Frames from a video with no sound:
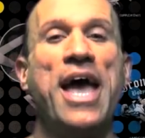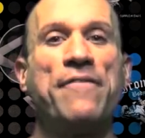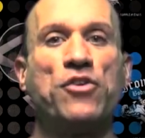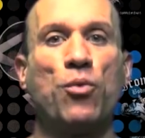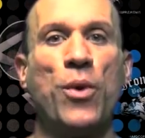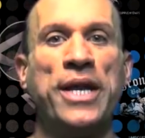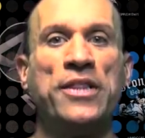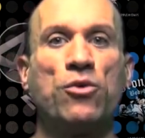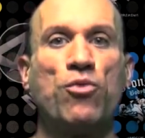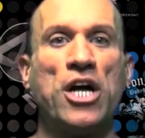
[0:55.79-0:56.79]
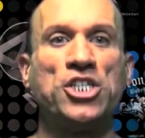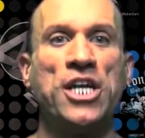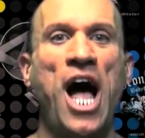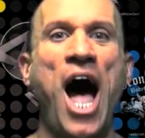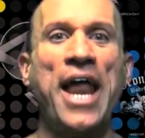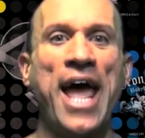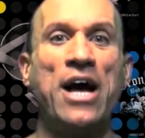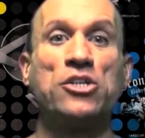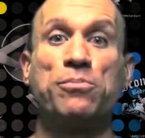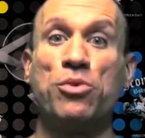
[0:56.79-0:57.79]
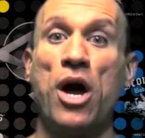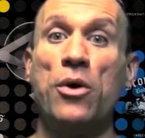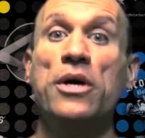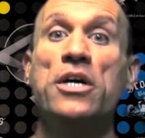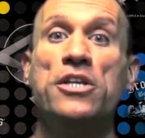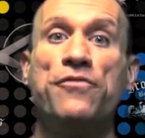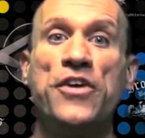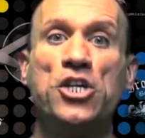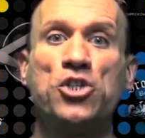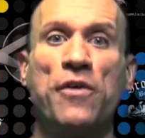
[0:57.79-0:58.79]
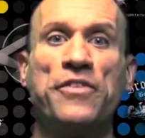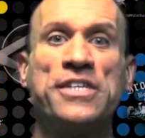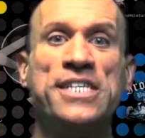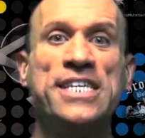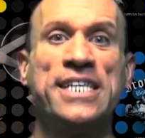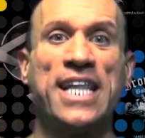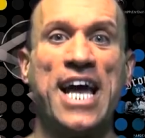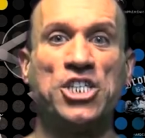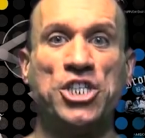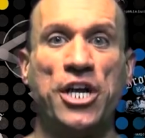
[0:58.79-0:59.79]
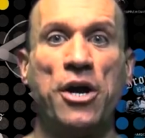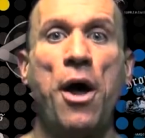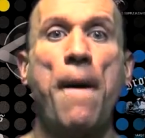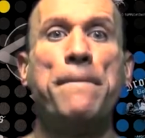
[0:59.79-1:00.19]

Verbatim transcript: After winning the Russian Hothouse Pro to finish off the season last year,